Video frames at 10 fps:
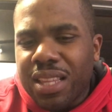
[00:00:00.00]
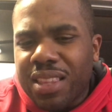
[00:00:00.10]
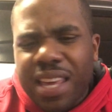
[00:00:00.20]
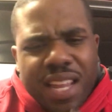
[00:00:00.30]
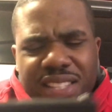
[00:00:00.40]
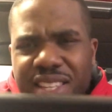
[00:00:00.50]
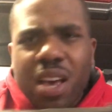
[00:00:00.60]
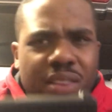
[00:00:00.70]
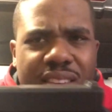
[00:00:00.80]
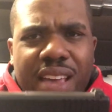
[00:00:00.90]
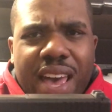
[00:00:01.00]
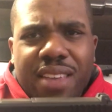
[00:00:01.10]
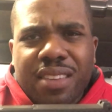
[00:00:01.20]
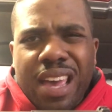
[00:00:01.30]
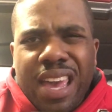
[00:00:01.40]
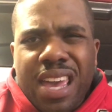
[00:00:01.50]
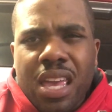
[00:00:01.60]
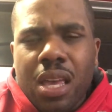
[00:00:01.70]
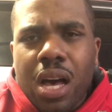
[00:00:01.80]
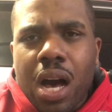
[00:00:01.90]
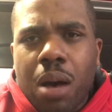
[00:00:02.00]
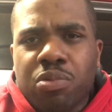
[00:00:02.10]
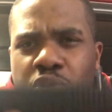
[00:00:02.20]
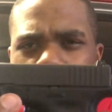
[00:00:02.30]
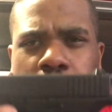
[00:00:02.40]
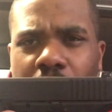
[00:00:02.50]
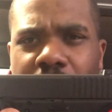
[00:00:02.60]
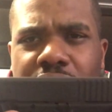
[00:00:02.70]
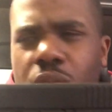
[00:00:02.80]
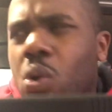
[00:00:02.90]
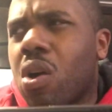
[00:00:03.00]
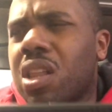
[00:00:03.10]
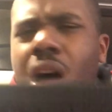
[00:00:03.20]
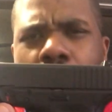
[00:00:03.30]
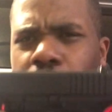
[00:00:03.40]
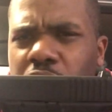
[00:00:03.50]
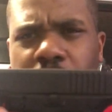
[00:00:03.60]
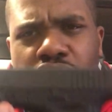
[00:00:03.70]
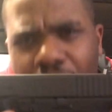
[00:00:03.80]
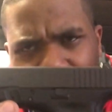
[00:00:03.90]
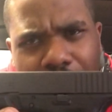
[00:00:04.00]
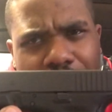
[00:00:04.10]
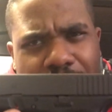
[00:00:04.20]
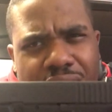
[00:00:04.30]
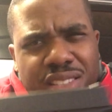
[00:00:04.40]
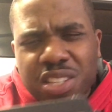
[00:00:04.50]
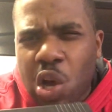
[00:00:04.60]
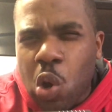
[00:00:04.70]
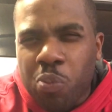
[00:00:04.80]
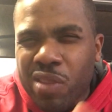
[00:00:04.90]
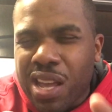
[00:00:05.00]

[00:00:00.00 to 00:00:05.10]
they didn't sell this as a surplus or a law enforcement trade-in gun. So